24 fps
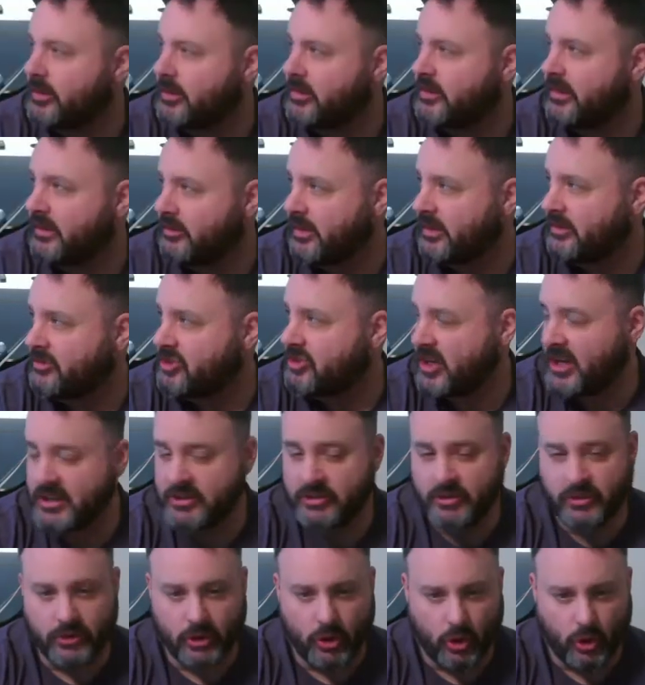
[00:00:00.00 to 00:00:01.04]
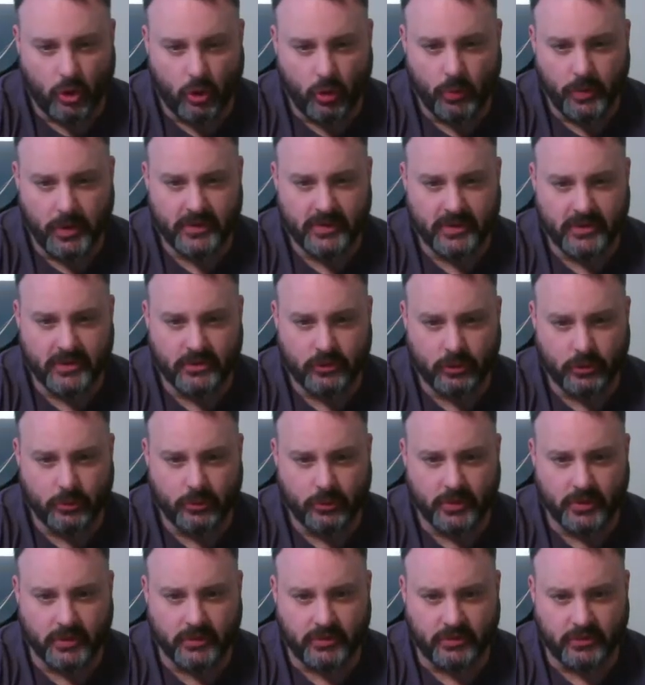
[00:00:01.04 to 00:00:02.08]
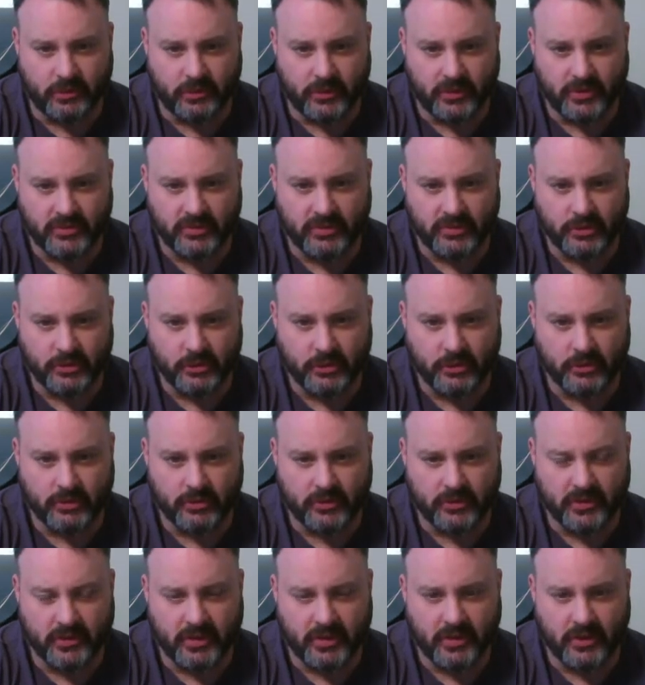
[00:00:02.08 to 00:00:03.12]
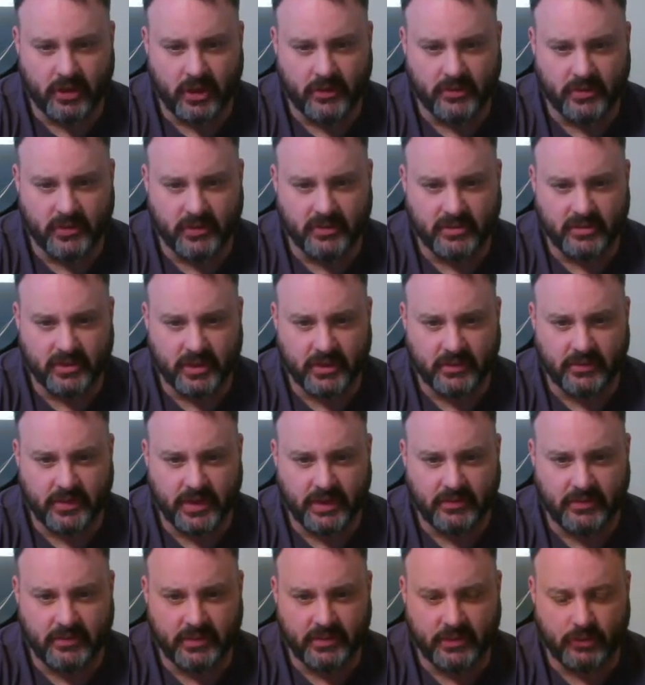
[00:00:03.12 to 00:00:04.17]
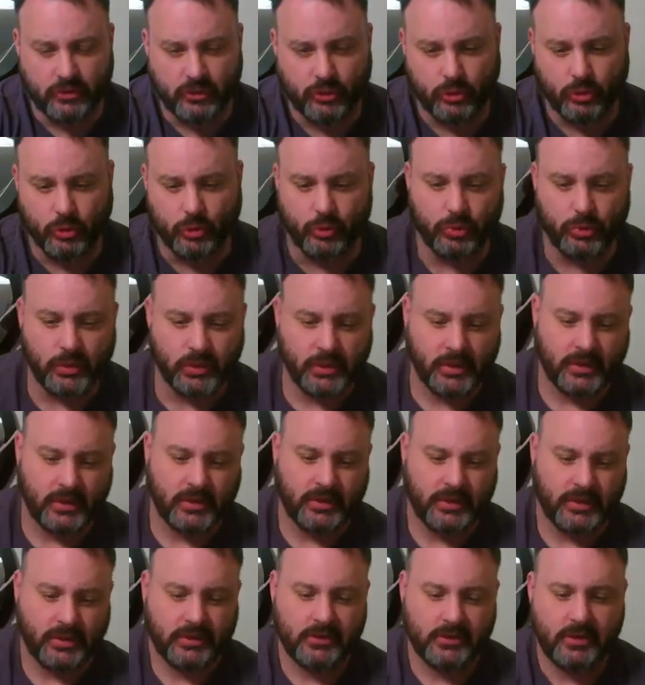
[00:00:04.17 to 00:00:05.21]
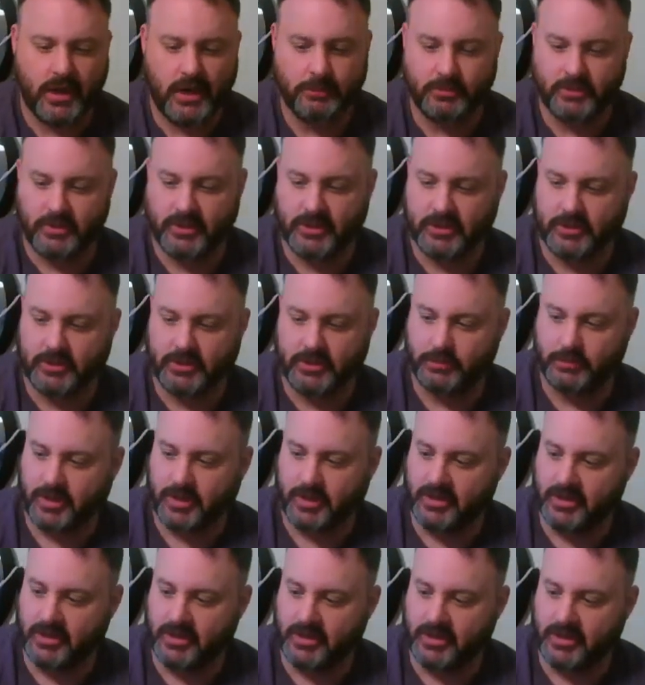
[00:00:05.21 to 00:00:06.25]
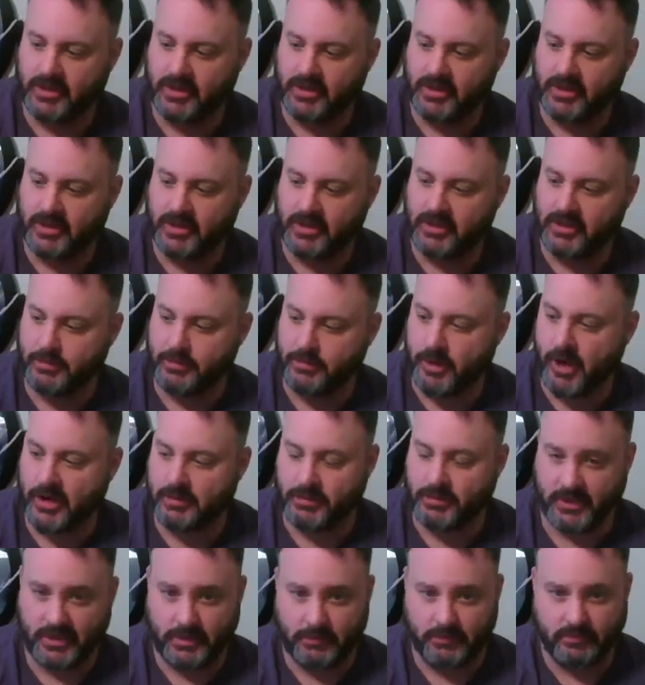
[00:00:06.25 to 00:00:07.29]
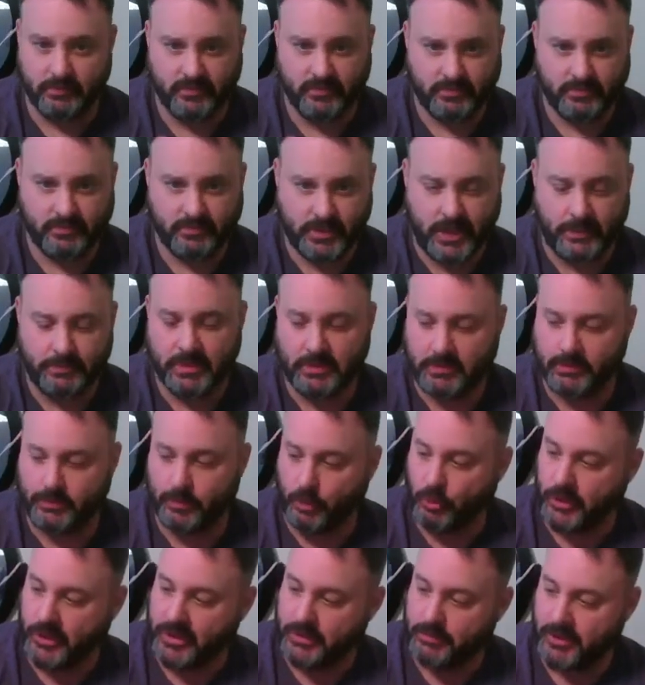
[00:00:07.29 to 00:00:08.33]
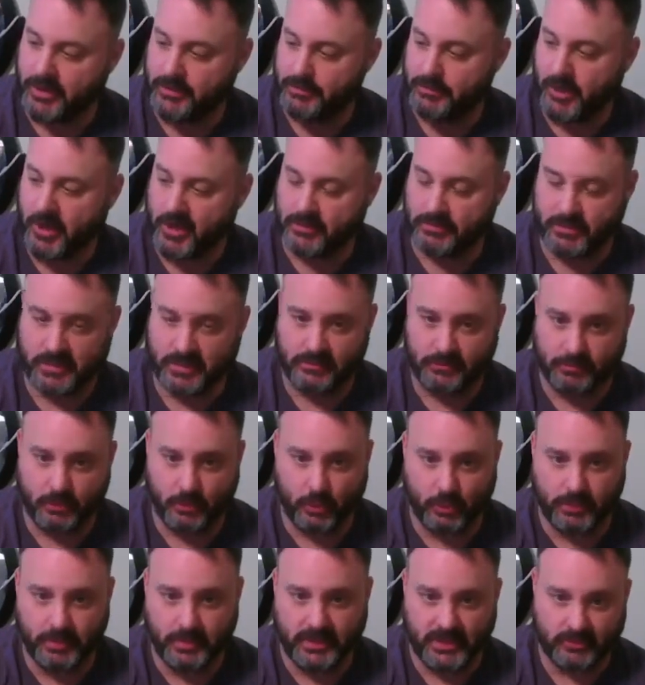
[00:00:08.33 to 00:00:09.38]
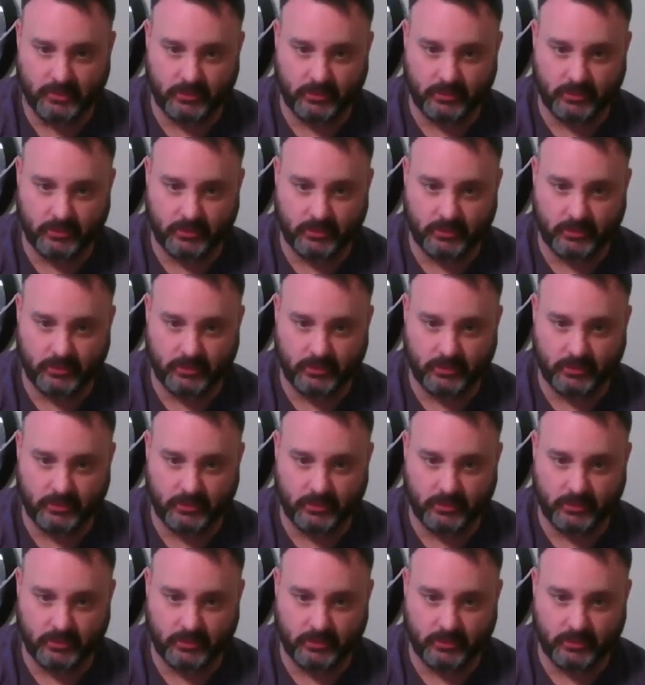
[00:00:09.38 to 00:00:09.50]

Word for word: did they change the whole way they do this for this year? Did they not? Instead of having the two top team play the bottom team, top team of Pool A play bottom team of Pool B and